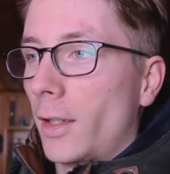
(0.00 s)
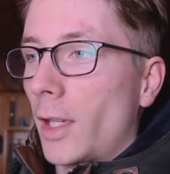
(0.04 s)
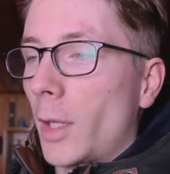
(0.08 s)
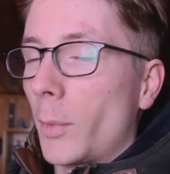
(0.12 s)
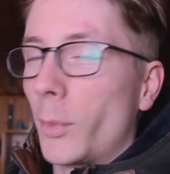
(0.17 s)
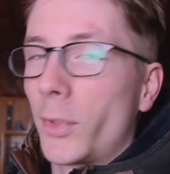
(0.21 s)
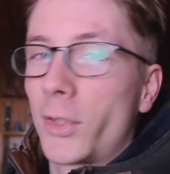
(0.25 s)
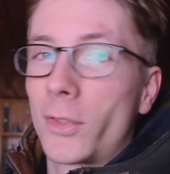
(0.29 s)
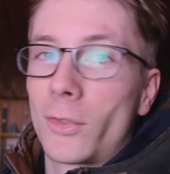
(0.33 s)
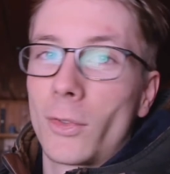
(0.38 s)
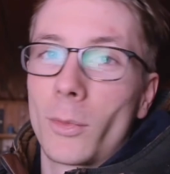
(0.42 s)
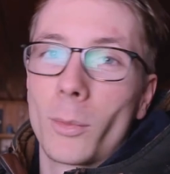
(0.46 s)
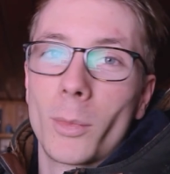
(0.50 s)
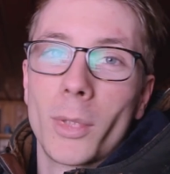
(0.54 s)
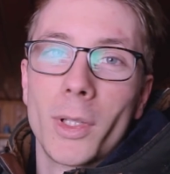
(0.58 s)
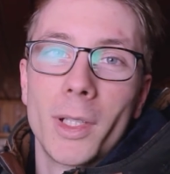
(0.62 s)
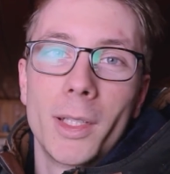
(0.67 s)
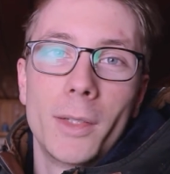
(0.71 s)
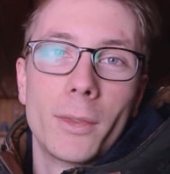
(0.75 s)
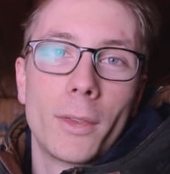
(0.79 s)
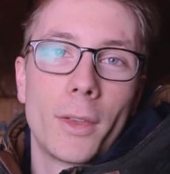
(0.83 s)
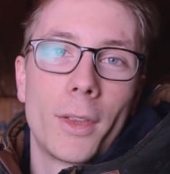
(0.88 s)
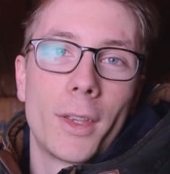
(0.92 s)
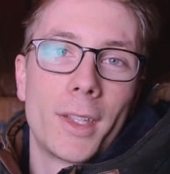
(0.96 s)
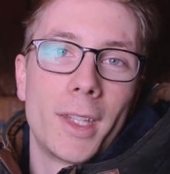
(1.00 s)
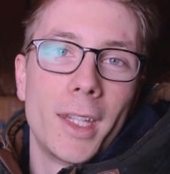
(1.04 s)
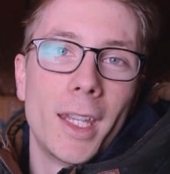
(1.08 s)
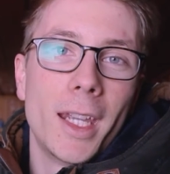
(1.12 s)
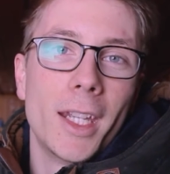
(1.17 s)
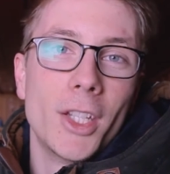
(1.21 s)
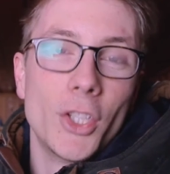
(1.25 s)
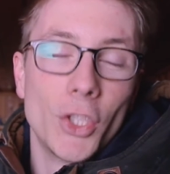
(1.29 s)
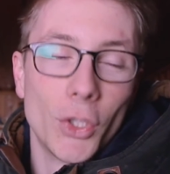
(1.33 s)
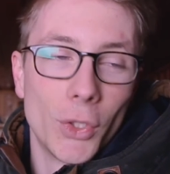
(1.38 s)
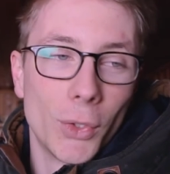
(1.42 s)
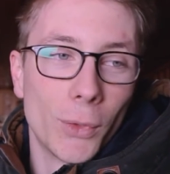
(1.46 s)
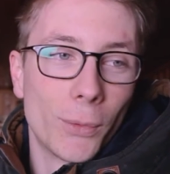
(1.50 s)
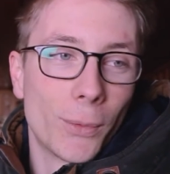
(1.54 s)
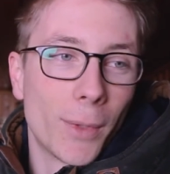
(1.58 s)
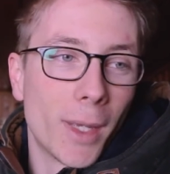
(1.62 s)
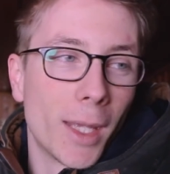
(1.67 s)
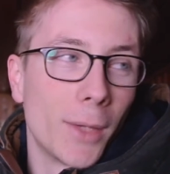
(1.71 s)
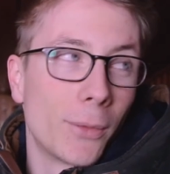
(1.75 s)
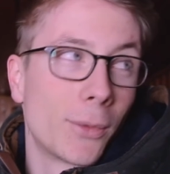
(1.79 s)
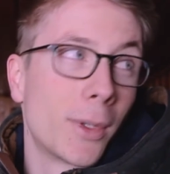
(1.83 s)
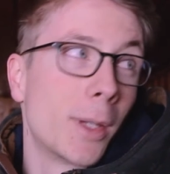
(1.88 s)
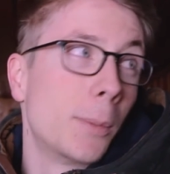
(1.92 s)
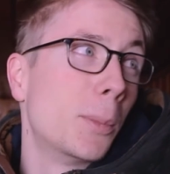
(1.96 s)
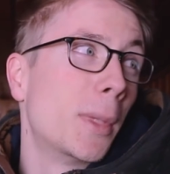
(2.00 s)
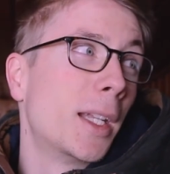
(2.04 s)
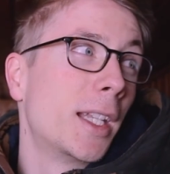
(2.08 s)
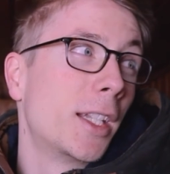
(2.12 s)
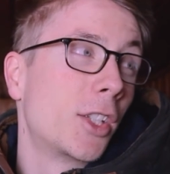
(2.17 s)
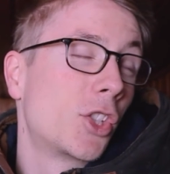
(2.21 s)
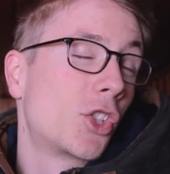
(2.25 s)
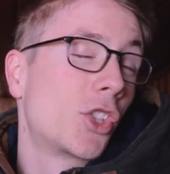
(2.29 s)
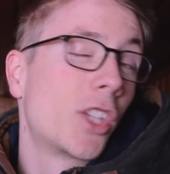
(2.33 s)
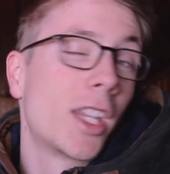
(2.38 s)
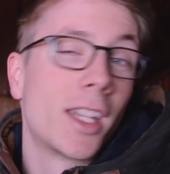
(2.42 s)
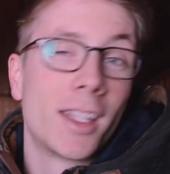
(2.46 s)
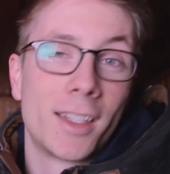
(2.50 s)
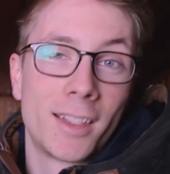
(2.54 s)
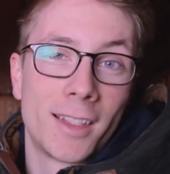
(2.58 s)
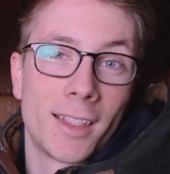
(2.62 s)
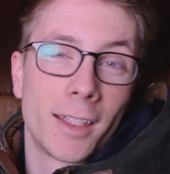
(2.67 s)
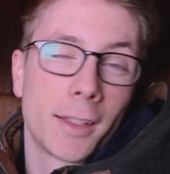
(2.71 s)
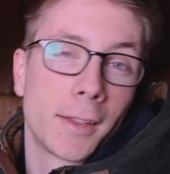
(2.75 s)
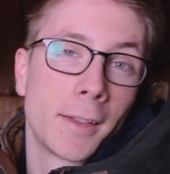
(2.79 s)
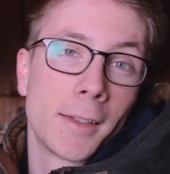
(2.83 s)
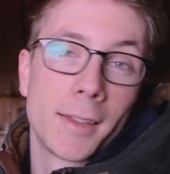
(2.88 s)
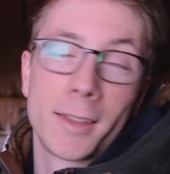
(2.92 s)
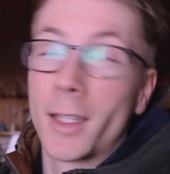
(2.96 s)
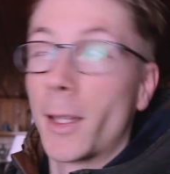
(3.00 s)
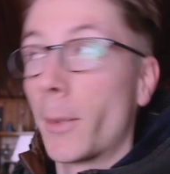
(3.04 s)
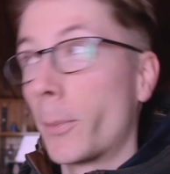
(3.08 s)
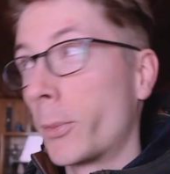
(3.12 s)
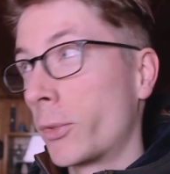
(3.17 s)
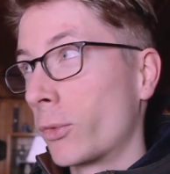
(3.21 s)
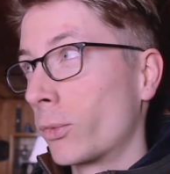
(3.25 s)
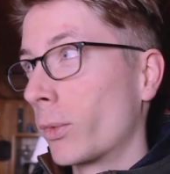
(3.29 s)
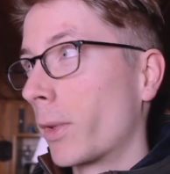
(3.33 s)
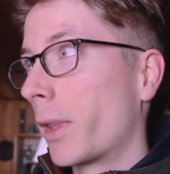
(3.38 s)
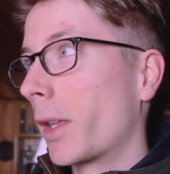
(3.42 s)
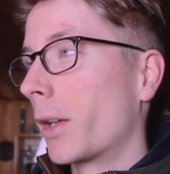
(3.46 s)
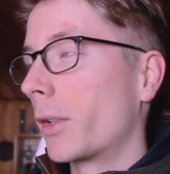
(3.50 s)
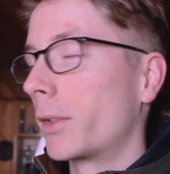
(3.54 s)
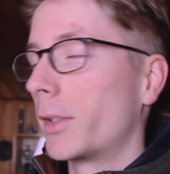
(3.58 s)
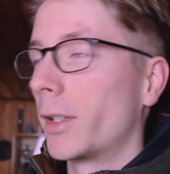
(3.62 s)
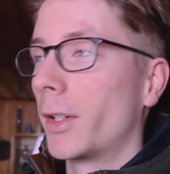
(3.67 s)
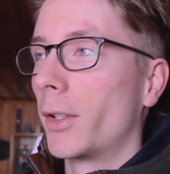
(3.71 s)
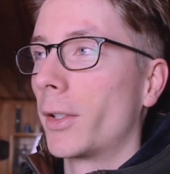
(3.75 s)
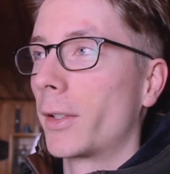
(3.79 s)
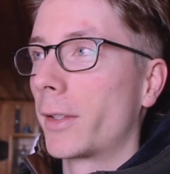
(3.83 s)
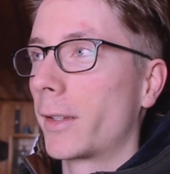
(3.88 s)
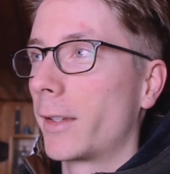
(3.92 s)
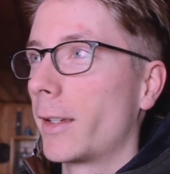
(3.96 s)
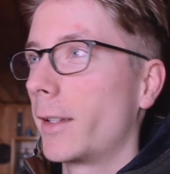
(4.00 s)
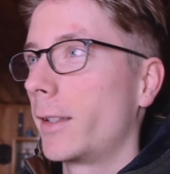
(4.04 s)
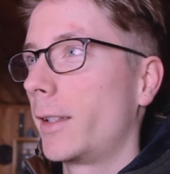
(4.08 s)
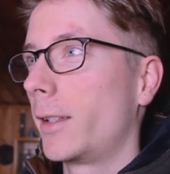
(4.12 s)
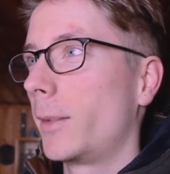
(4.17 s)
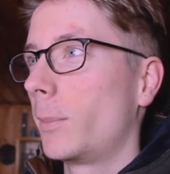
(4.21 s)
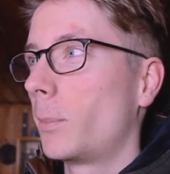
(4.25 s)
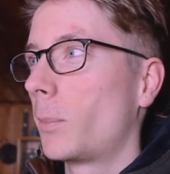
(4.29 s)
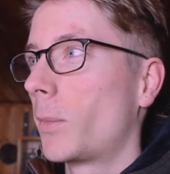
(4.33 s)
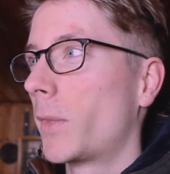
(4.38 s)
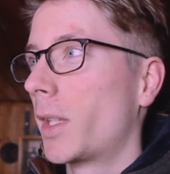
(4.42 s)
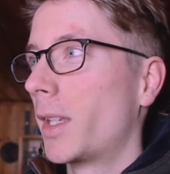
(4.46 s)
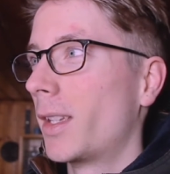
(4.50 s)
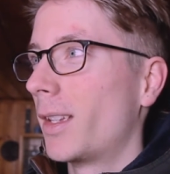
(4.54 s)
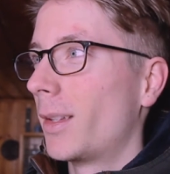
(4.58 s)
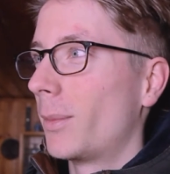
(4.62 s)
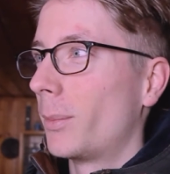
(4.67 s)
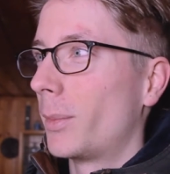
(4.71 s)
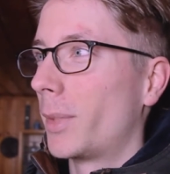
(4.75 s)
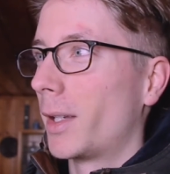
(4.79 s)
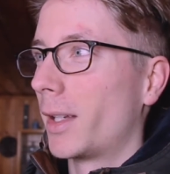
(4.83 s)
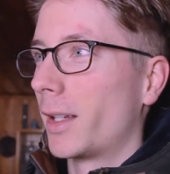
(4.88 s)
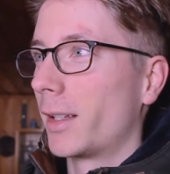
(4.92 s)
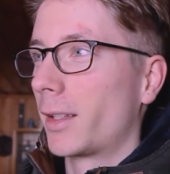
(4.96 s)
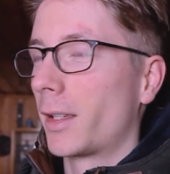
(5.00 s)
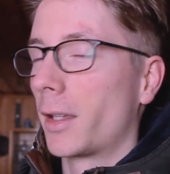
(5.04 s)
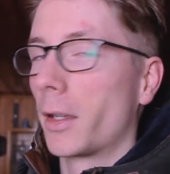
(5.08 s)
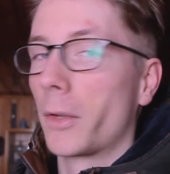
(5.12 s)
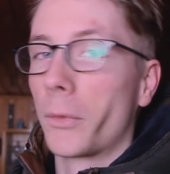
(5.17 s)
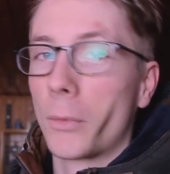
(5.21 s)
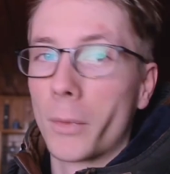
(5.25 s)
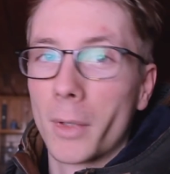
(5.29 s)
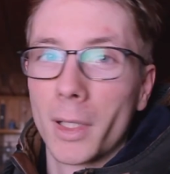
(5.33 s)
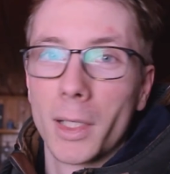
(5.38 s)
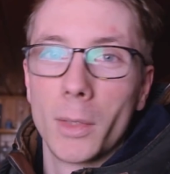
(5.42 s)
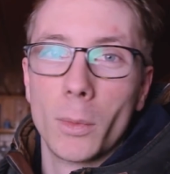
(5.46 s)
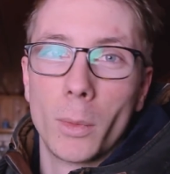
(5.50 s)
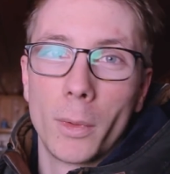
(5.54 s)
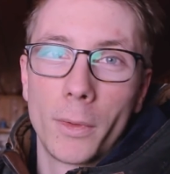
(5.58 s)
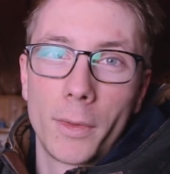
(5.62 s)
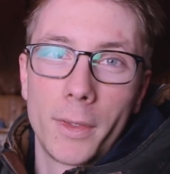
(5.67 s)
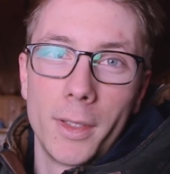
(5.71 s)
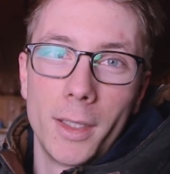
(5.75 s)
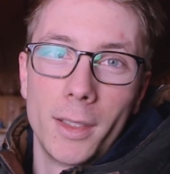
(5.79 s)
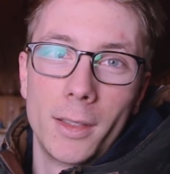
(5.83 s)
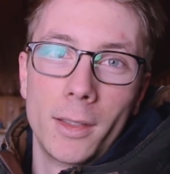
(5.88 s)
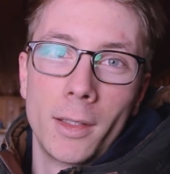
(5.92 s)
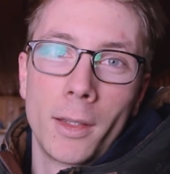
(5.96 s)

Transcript: I'm a strong believer that the HEQ5 can manage 10 second subs without auto-guiding, but I really want the